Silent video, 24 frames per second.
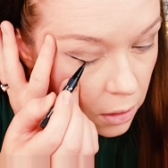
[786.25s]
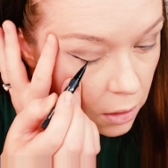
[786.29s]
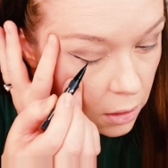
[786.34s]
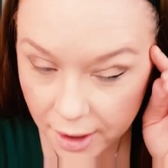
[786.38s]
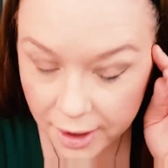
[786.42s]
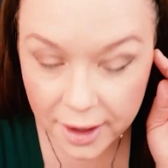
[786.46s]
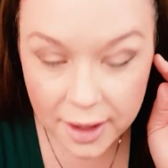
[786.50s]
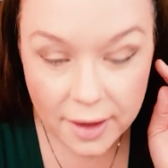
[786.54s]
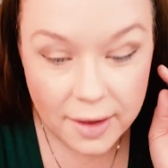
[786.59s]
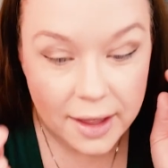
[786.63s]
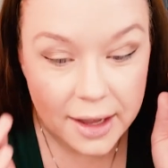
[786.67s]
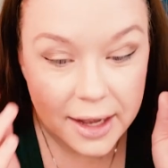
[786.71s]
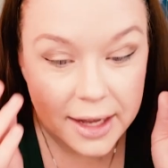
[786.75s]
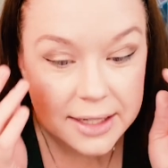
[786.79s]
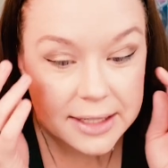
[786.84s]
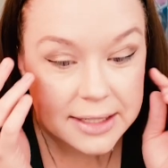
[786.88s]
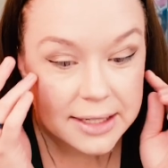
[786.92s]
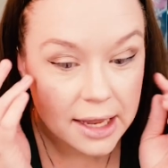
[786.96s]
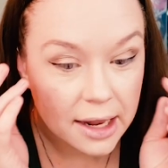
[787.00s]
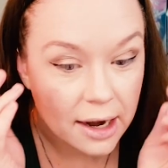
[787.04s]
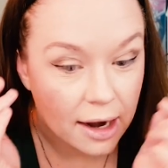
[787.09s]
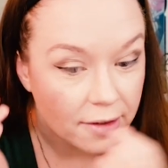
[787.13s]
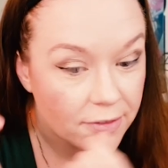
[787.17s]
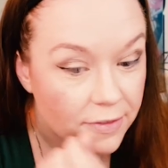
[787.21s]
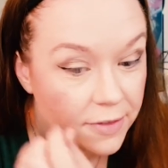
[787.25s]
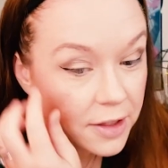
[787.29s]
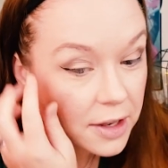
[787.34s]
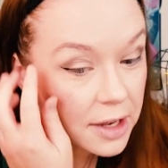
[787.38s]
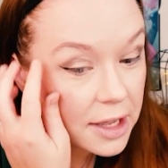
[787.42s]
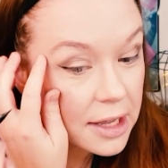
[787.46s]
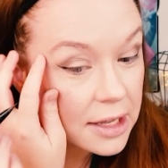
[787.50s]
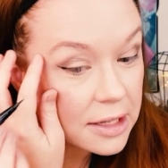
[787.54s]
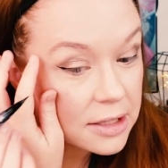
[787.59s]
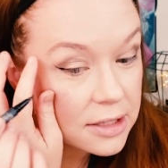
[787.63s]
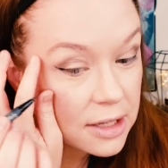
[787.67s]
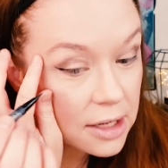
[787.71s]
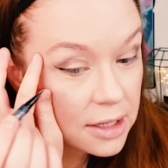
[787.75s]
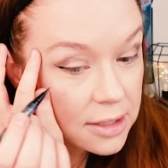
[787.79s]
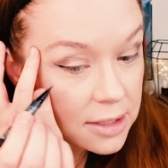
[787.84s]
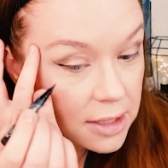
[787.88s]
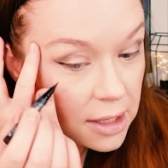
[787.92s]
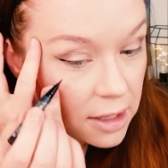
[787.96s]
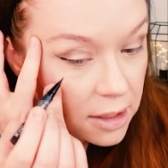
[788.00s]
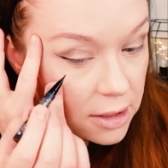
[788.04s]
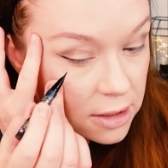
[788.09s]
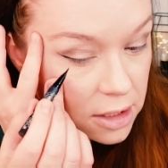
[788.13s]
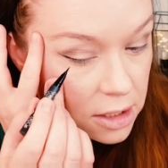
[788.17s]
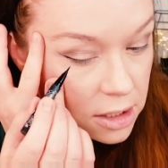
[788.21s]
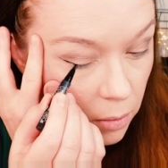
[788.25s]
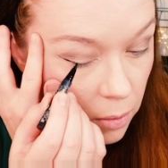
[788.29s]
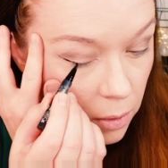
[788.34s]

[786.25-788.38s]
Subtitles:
Again, like I said, I feel like it doesn't